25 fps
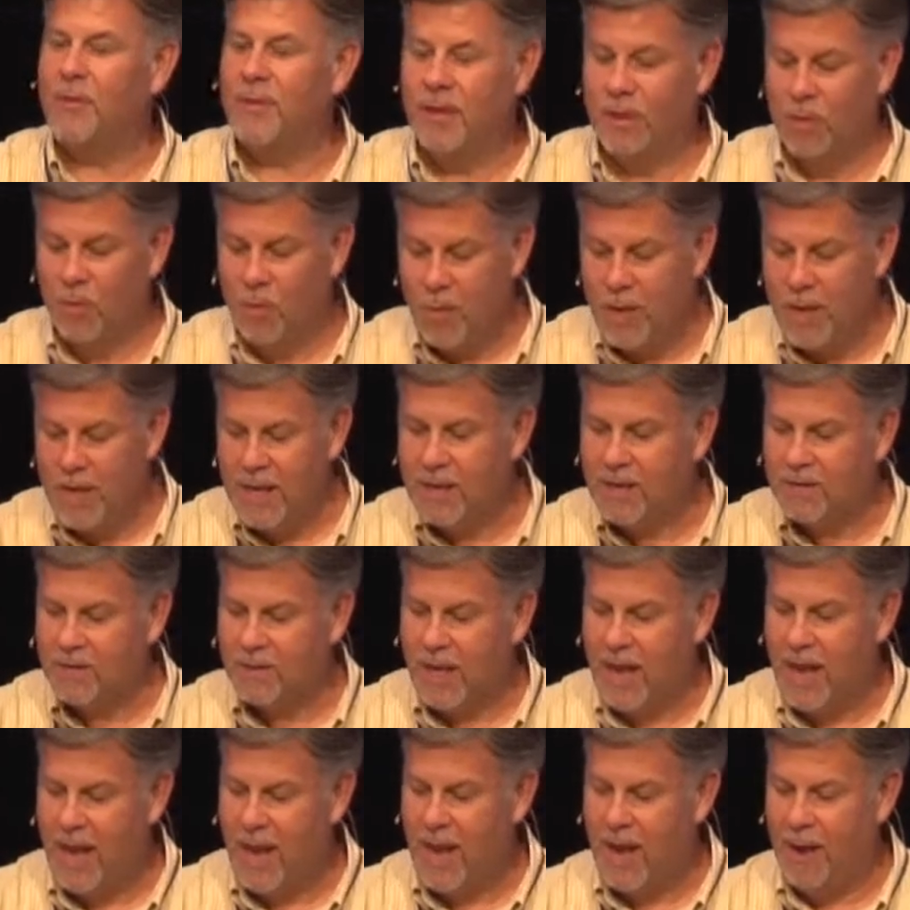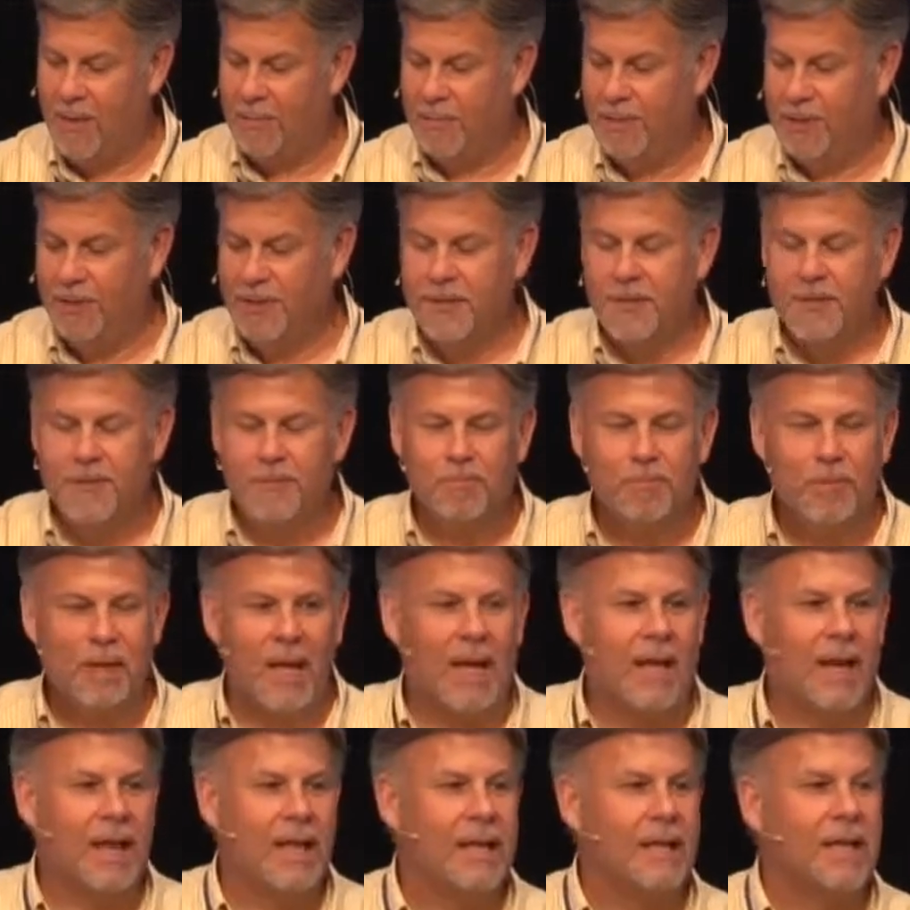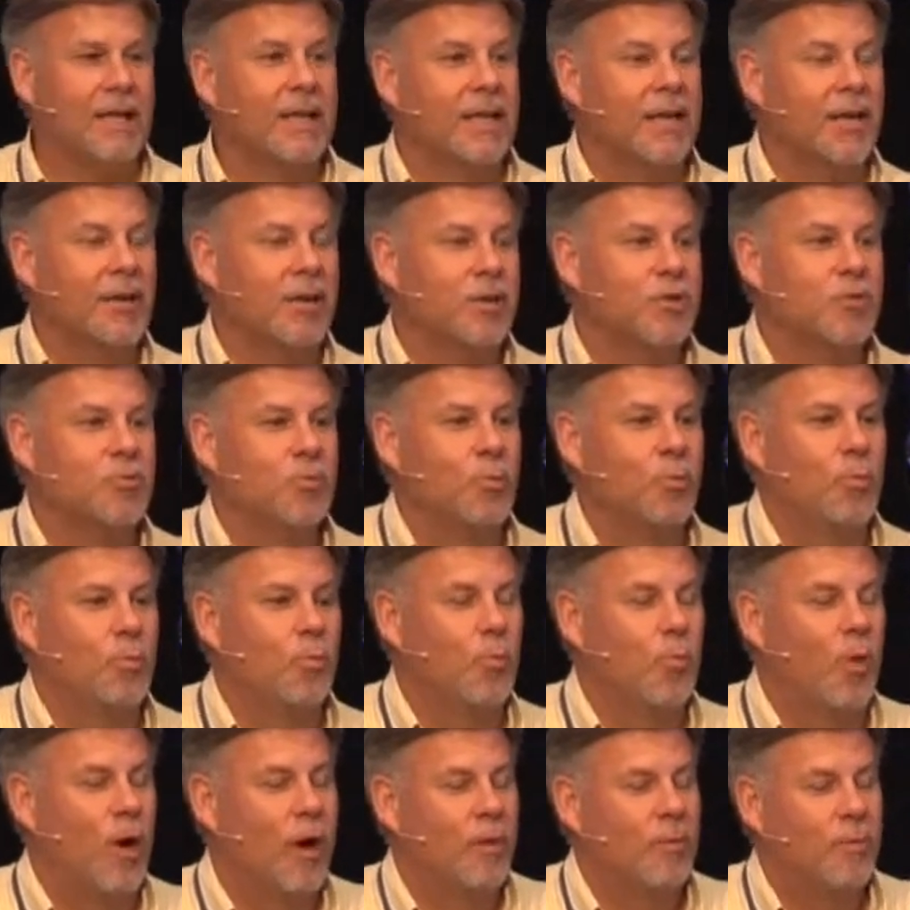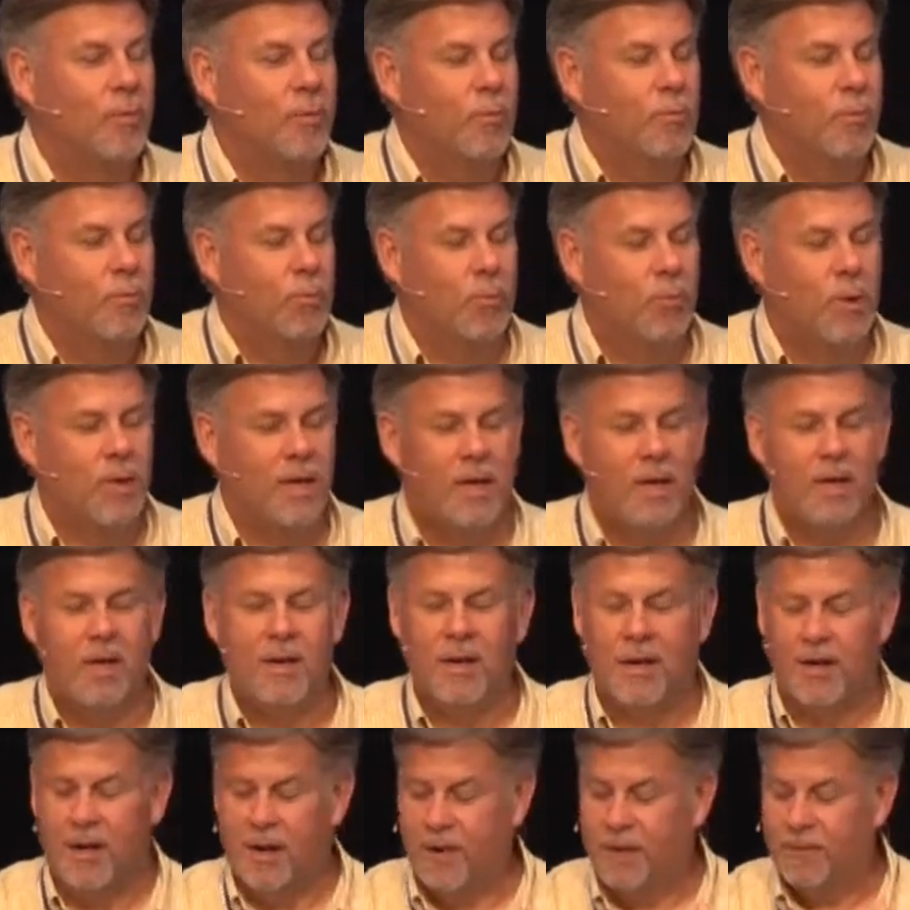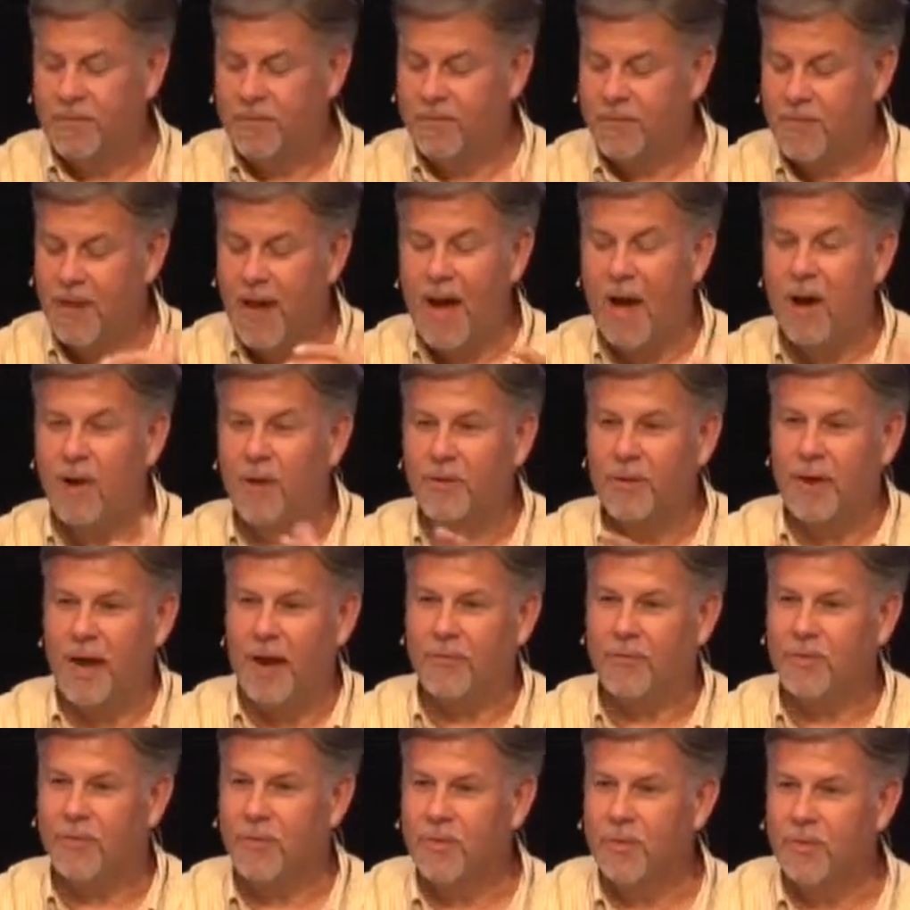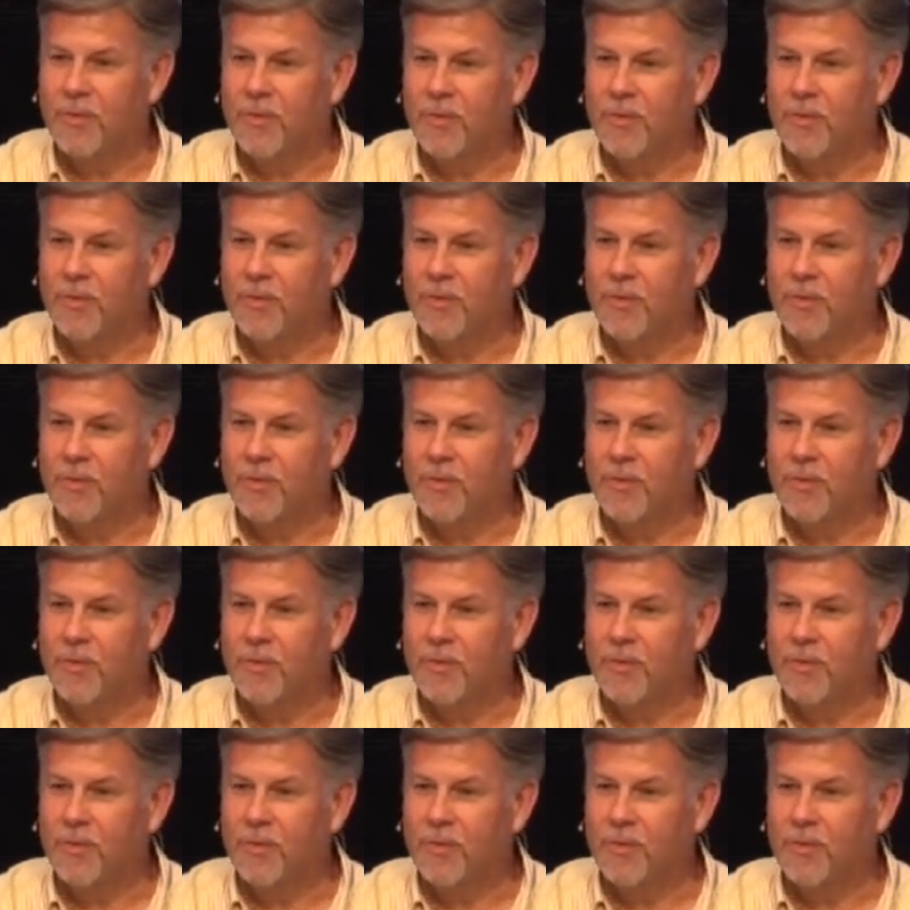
We did a week's camp. And, and, and here's what we uh, found after